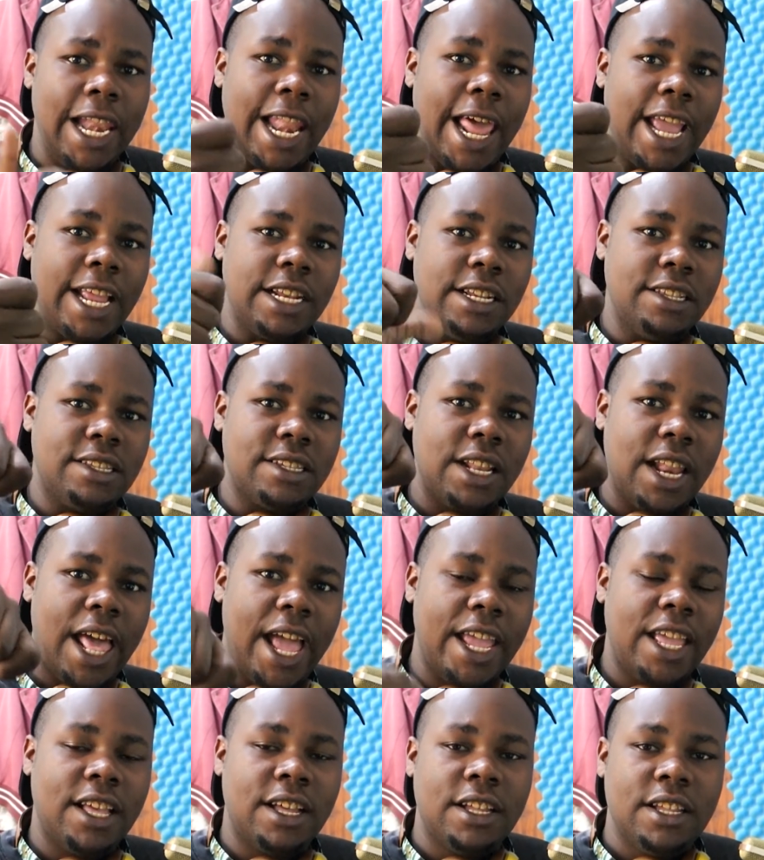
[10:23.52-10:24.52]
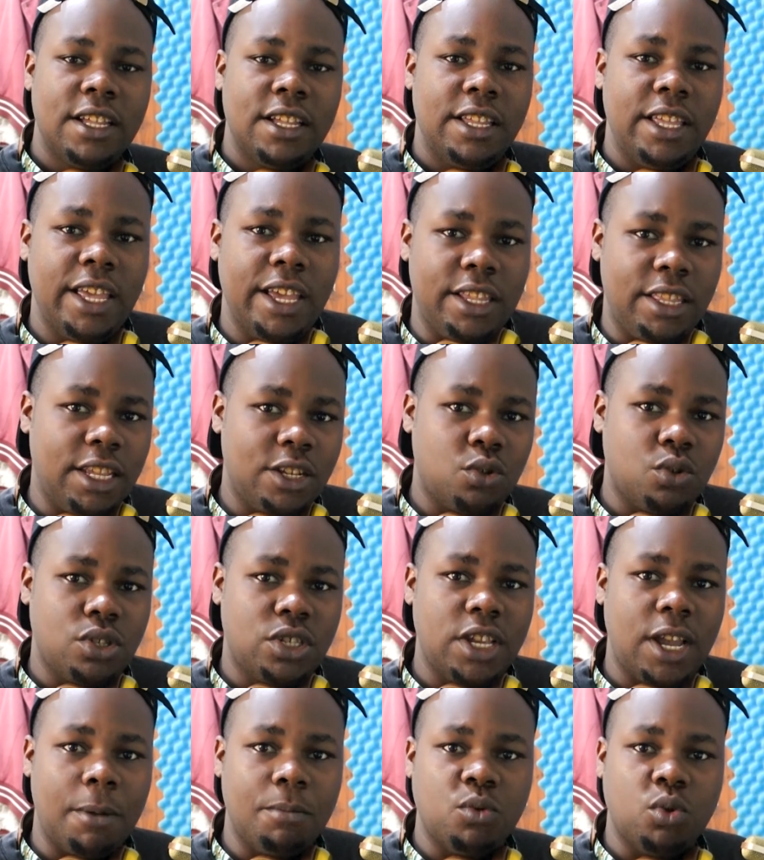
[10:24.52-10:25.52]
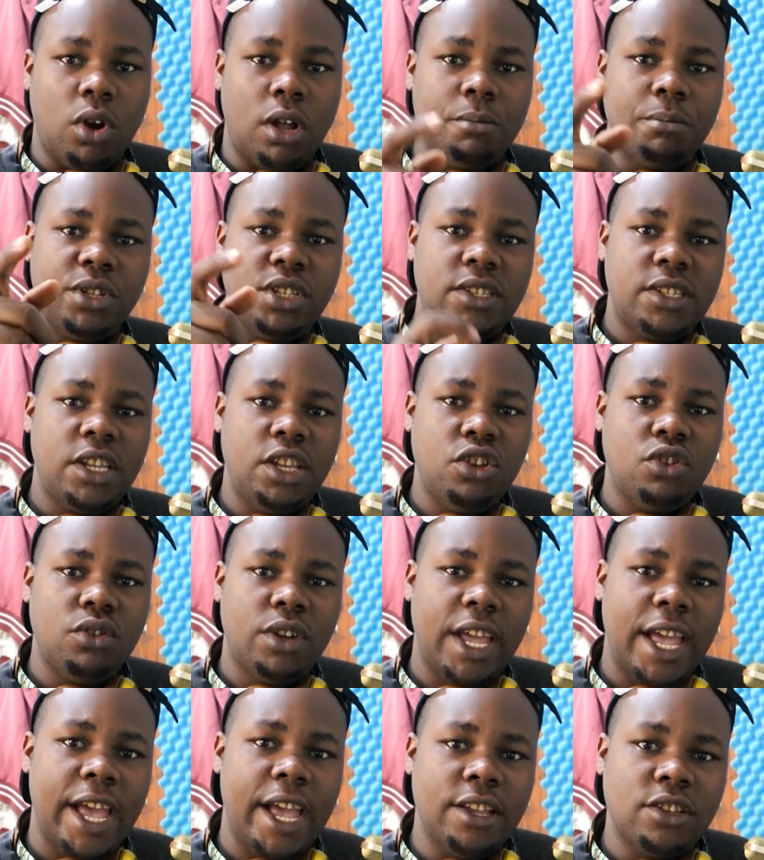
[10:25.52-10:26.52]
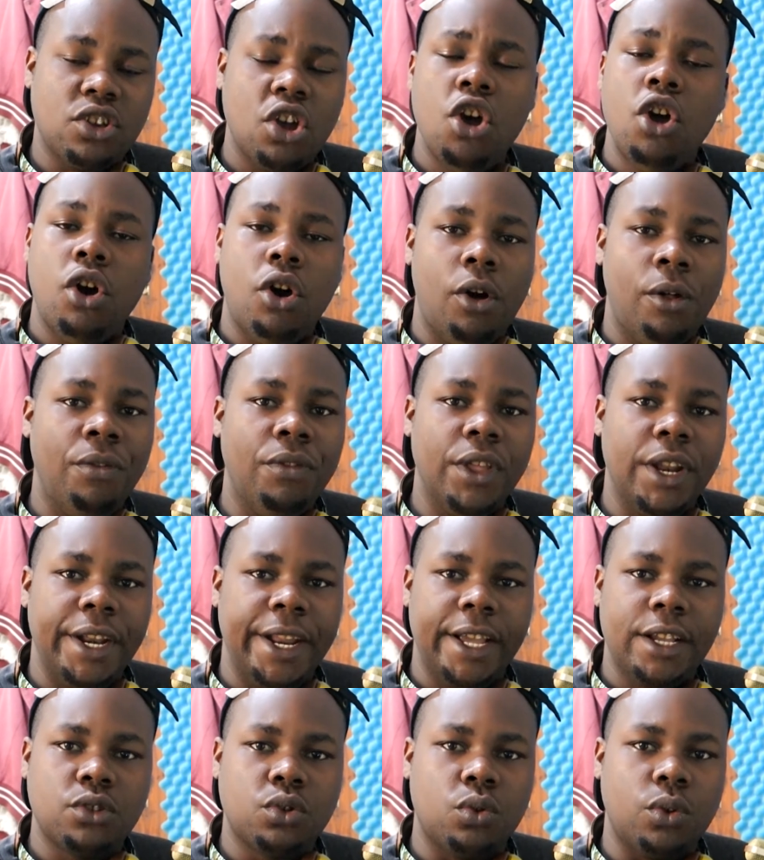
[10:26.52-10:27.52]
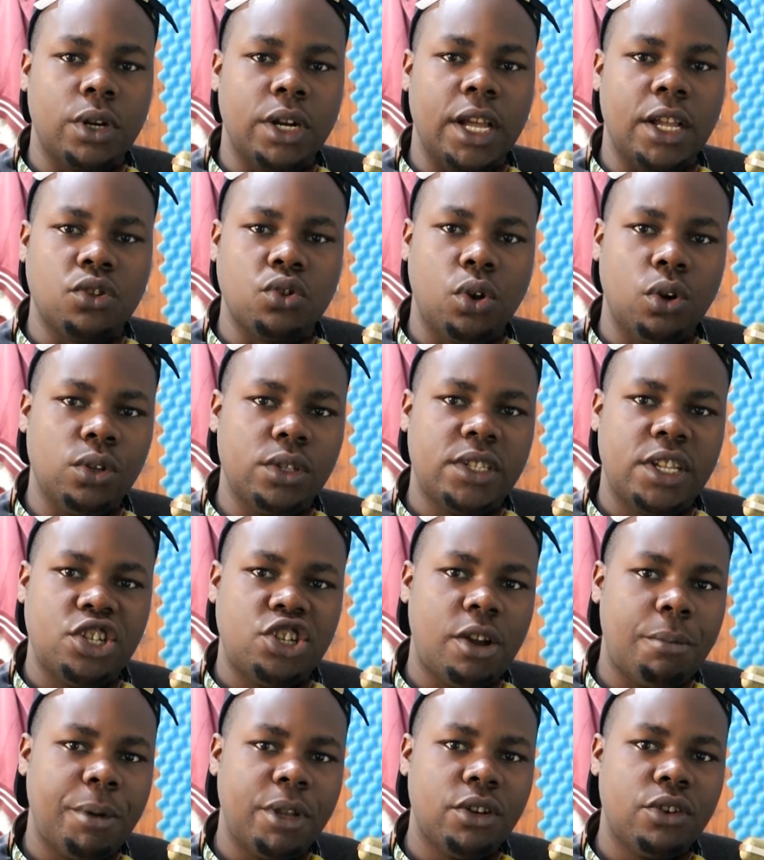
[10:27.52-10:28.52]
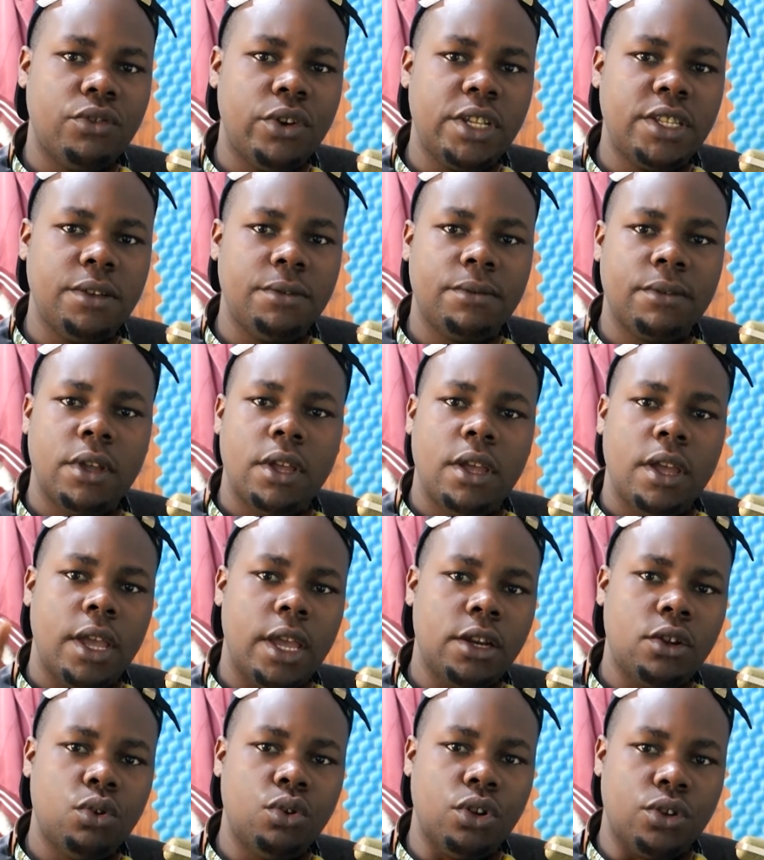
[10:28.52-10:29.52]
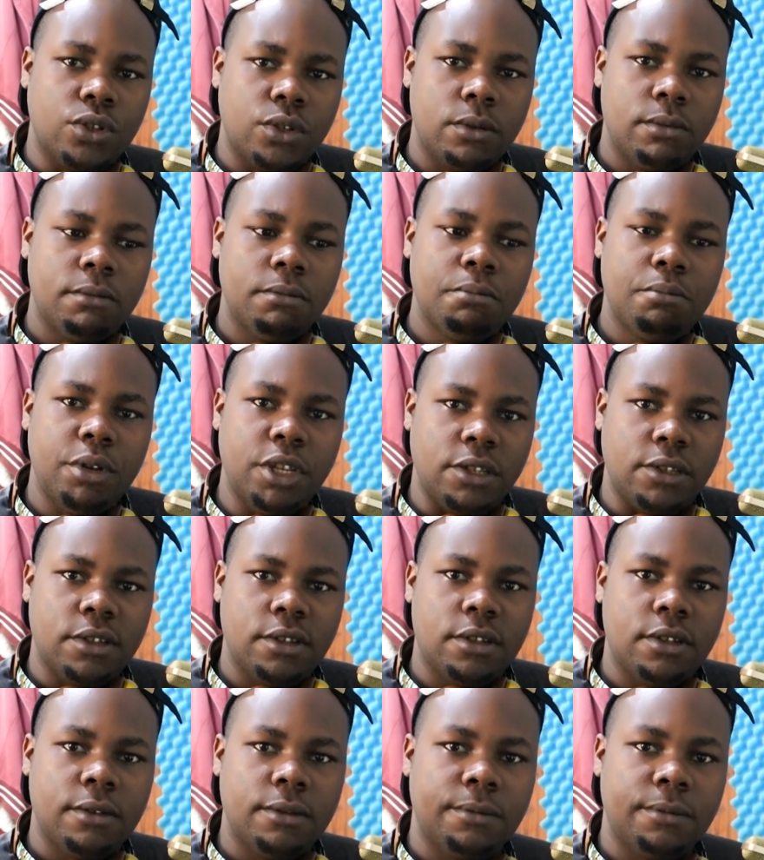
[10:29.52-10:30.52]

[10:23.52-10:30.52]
Like, dislike, yeah, that's what's up. So I'll be seeing you guys on the next one. As always, stay sharp and creative, and kudos. Peace.